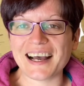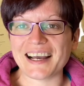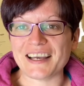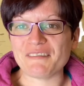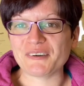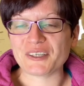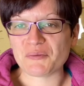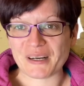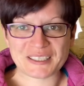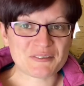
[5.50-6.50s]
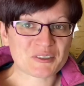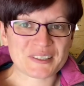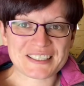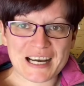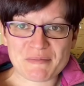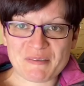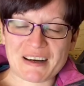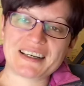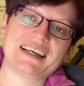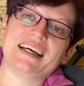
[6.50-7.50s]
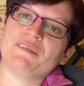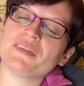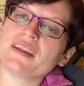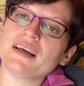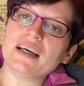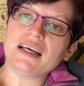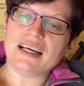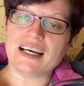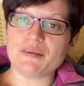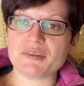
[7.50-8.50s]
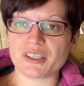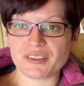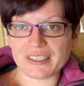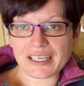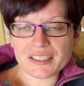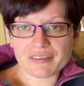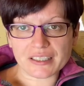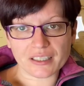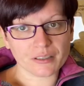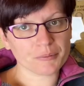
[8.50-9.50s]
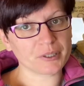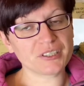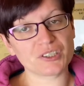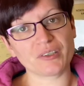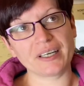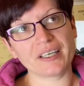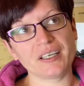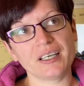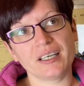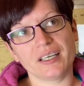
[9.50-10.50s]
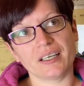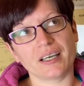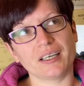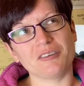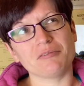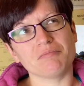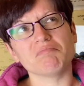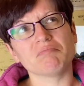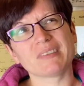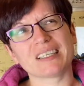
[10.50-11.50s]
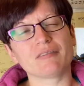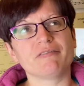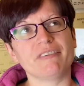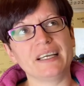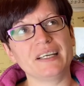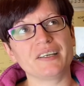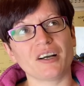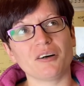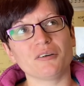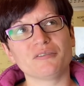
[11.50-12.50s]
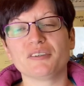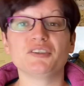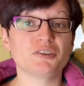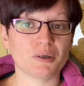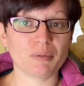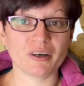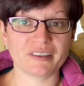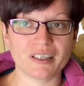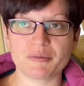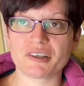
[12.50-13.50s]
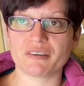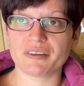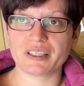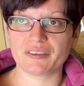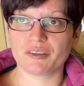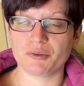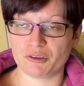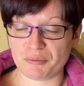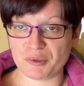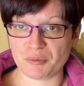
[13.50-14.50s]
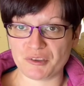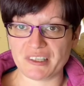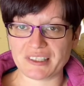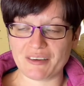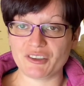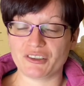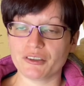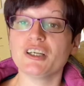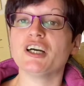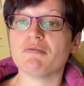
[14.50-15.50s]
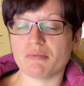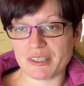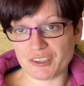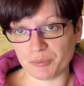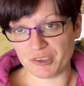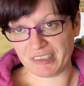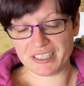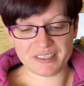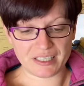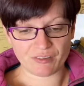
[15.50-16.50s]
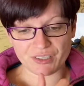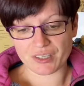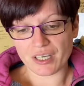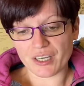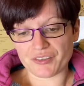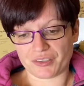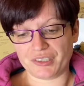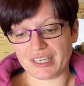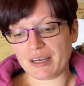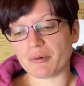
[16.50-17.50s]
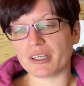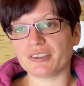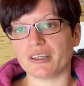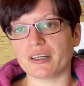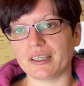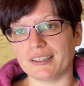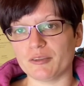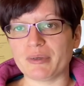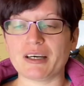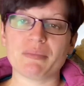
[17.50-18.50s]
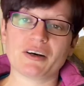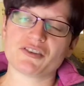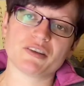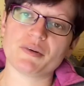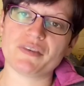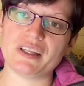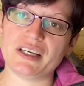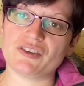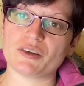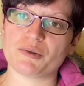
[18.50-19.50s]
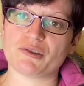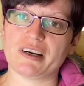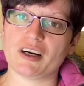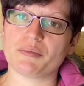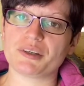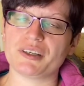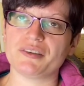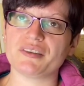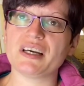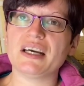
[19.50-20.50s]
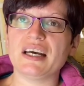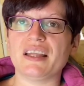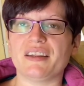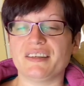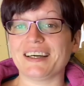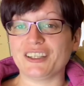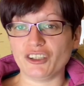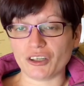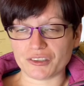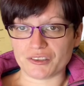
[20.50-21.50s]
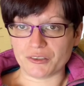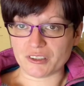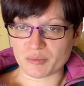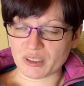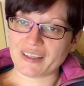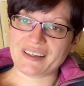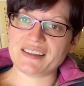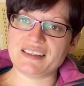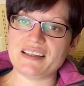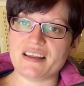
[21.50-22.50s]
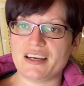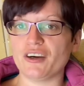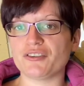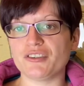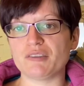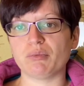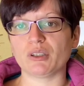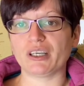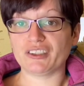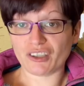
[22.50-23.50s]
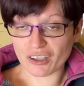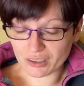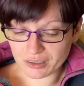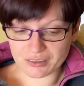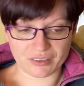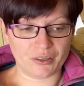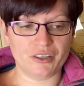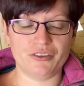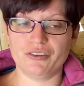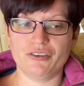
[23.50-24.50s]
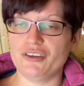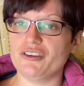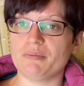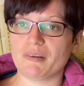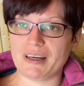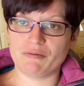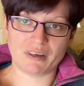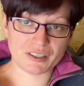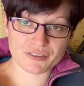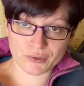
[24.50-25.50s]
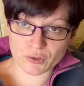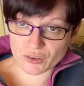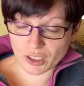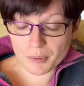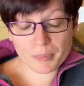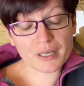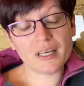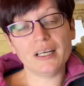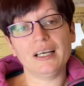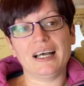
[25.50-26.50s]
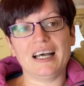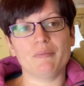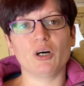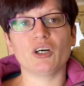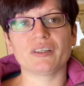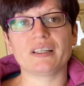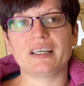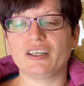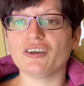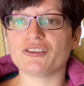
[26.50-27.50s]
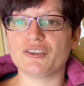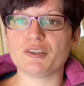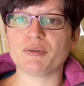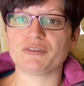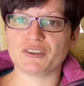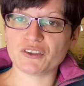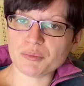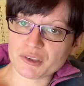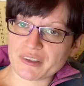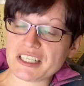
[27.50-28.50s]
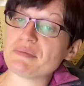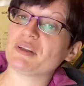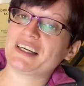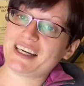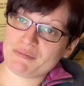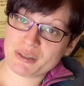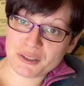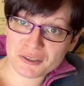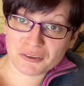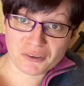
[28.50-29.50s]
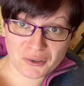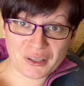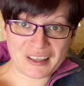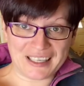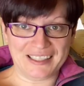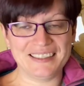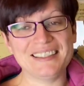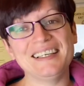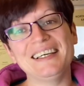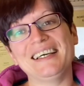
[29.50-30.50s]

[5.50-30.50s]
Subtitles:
Hi everyone and welcome to Asami Rep Care. So today's video I'm going to try and kind of finish off to a point. I'm sure I'll think of some substrates I haven't done, but my substrate series. So today I'm going to talk a little bit about some of the substrate options that are not suitable, and that is either they're not suitable at all, so you shouldn't use them around rats full stop, or that they're not suitable for substrates but they can be useful for other things.